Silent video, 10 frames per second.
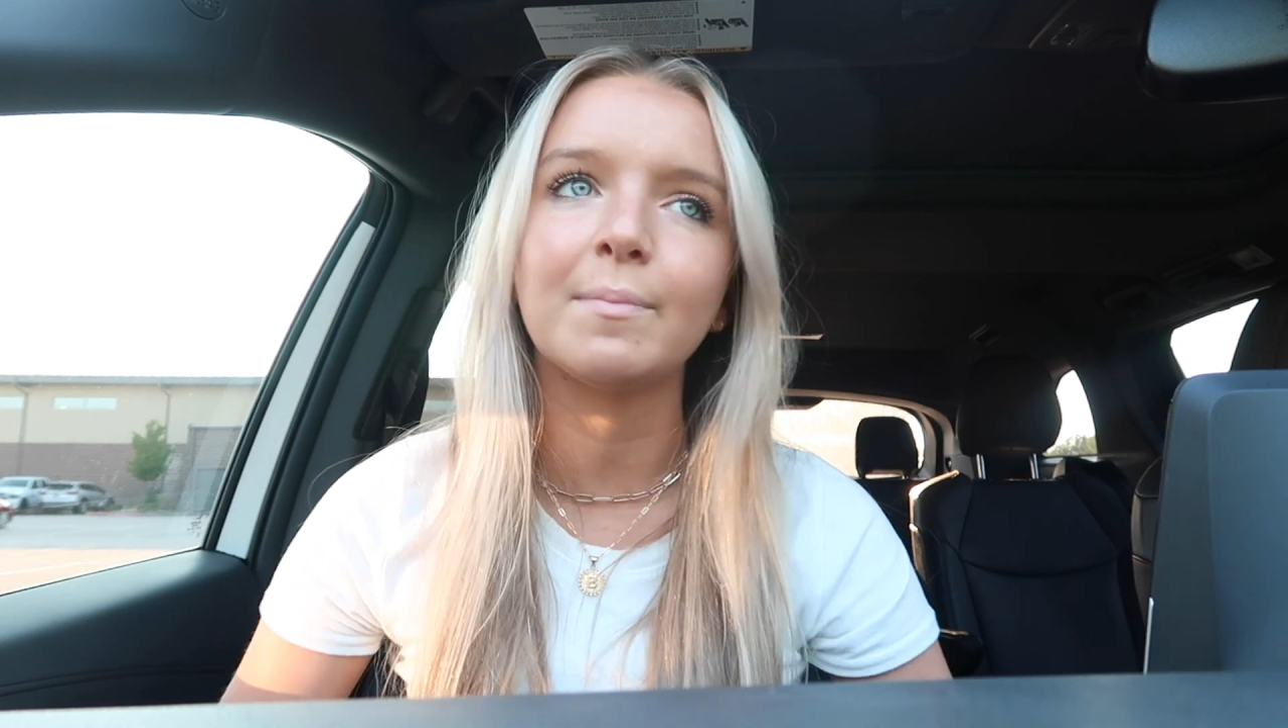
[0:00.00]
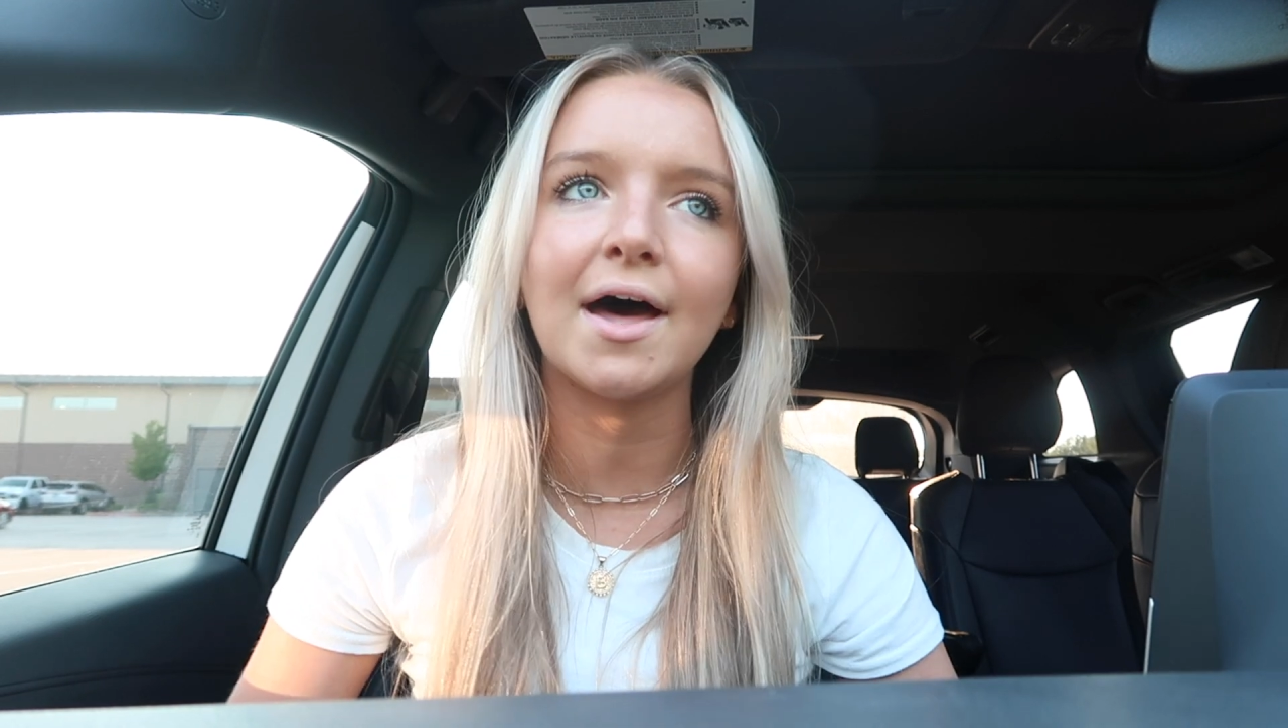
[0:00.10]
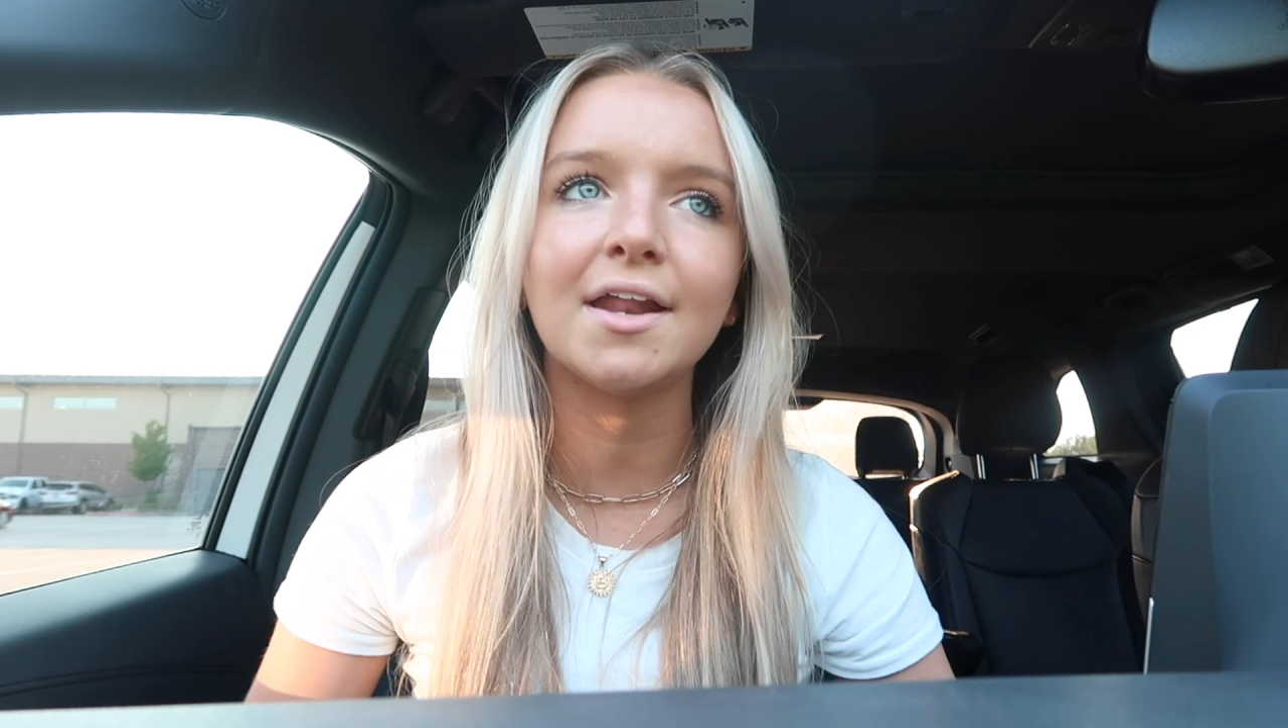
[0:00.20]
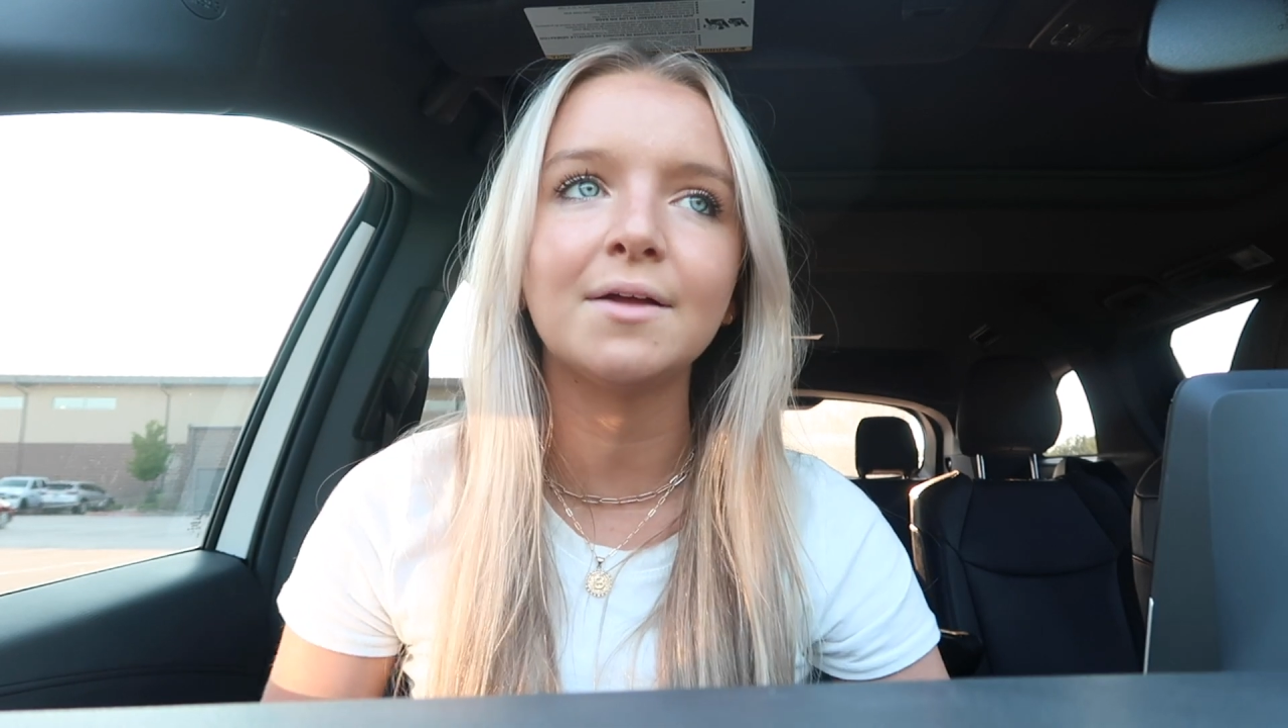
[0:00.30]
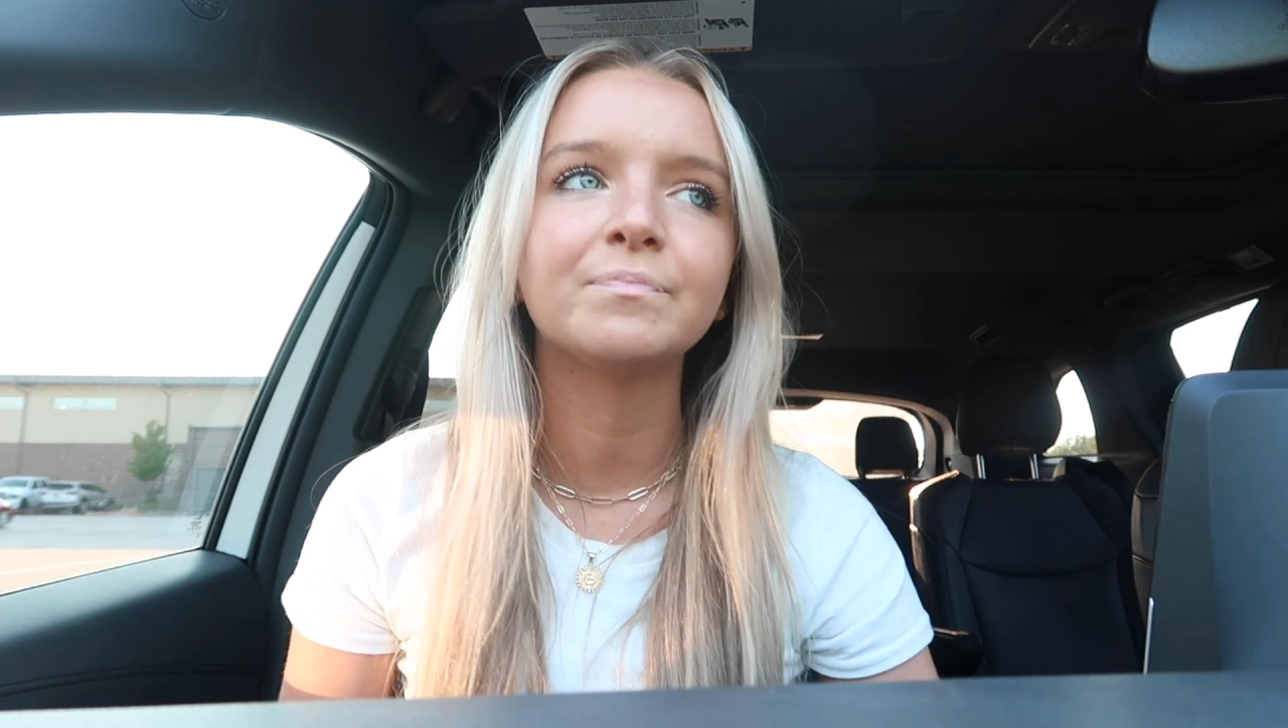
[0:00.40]

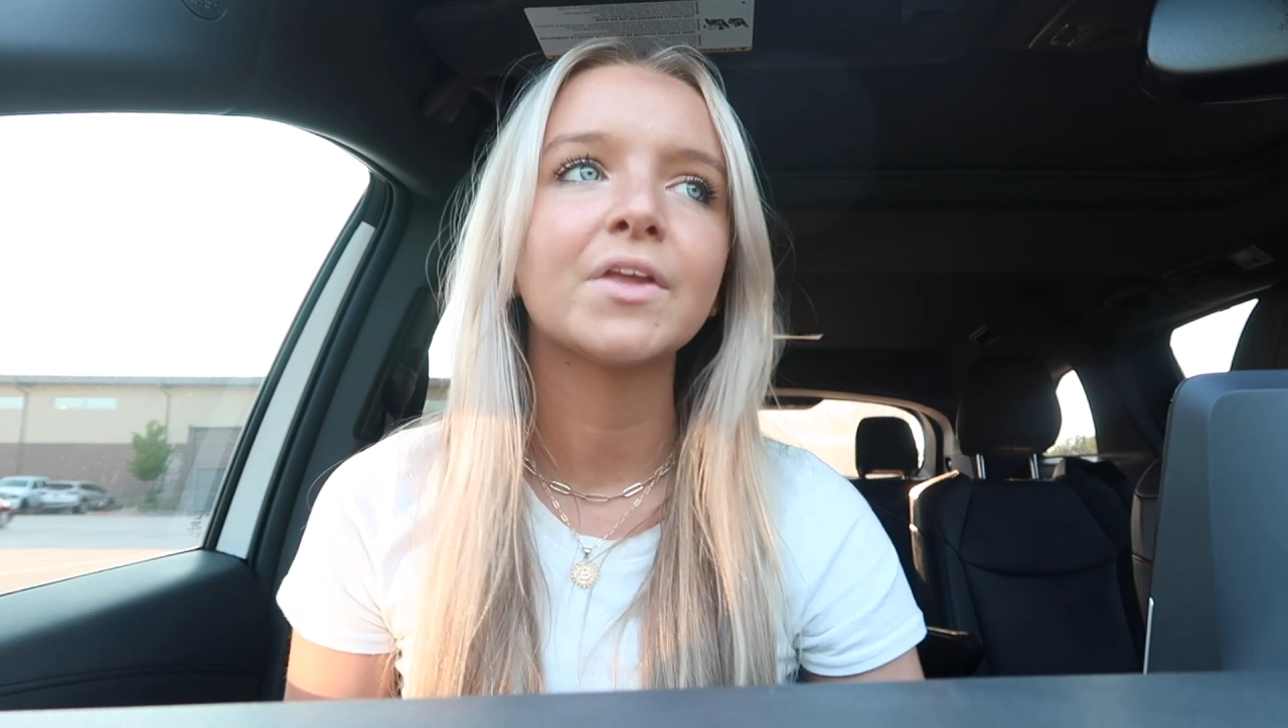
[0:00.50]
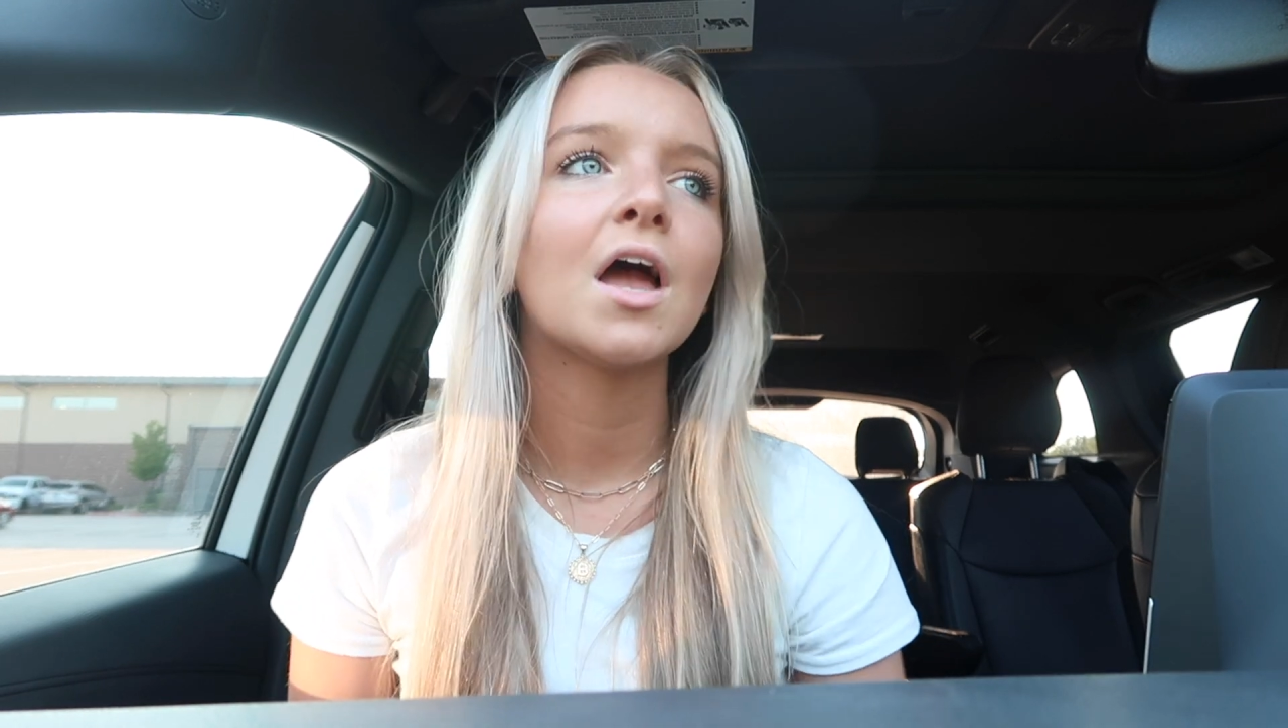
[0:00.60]
about it.